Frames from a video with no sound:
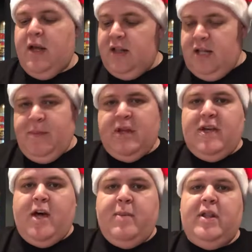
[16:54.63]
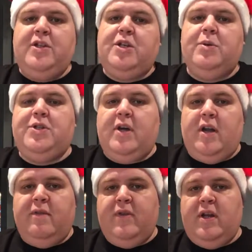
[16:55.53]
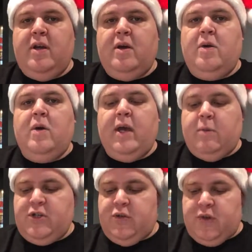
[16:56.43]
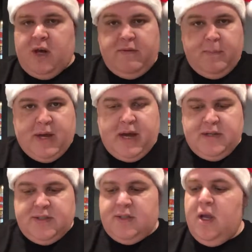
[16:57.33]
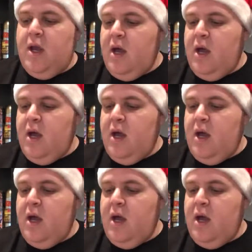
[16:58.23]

Leave me a comment. Let you know what you thought of the video and what you thought of the box.